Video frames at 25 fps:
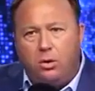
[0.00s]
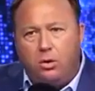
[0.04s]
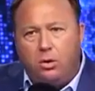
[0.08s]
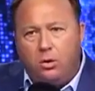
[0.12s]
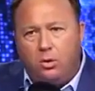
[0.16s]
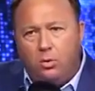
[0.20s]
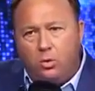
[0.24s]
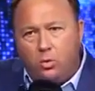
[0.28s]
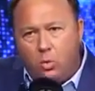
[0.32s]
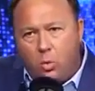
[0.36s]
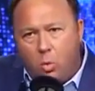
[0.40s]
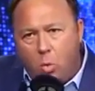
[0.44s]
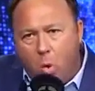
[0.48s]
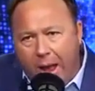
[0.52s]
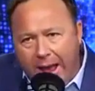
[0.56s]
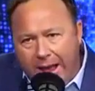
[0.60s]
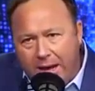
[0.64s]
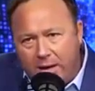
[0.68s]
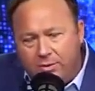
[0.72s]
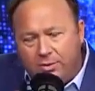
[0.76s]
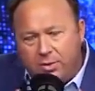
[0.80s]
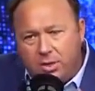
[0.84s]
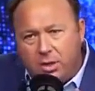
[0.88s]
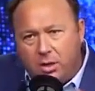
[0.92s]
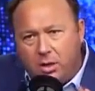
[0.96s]

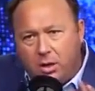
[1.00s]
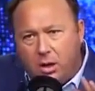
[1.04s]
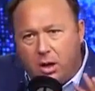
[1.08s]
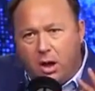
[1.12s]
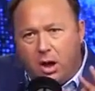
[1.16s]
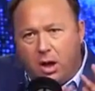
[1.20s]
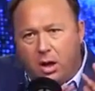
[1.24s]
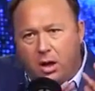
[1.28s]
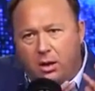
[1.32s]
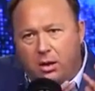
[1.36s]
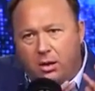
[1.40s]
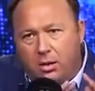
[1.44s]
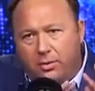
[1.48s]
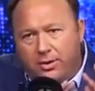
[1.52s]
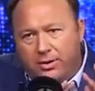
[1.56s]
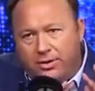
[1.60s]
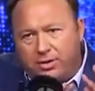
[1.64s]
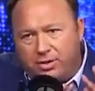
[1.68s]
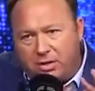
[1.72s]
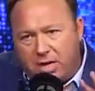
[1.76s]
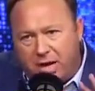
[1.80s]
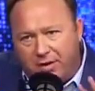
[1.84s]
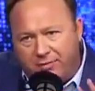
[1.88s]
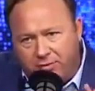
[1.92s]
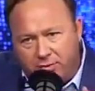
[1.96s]
Wait till all this
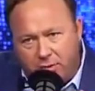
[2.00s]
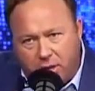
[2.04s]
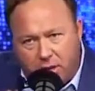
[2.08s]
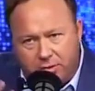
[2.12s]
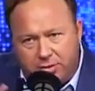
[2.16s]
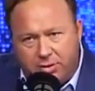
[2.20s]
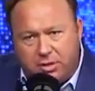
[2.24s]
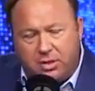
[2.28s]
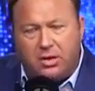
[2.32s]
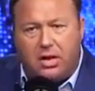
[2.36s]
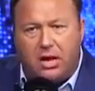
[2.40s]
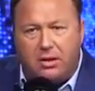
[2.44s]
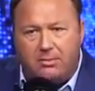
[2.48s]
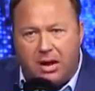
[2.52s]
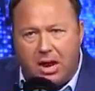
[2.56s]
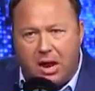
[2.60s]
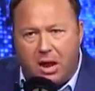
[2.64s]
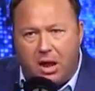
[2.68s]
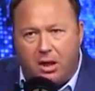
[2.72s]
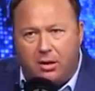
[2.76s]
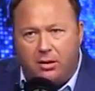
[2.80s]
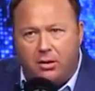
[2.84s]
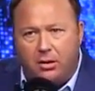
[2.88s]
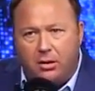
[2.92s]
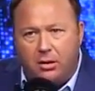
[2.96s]
stuff starts to come
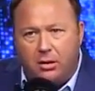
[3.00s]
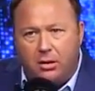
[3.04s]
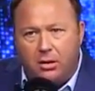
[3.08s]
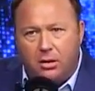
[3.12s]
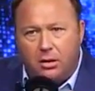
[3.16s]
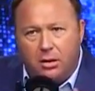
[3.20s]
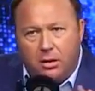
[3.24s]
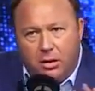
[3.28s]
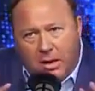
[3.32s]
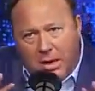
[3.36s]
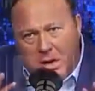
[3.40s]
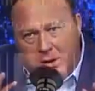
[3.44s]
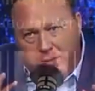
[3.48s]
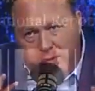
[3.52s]
out and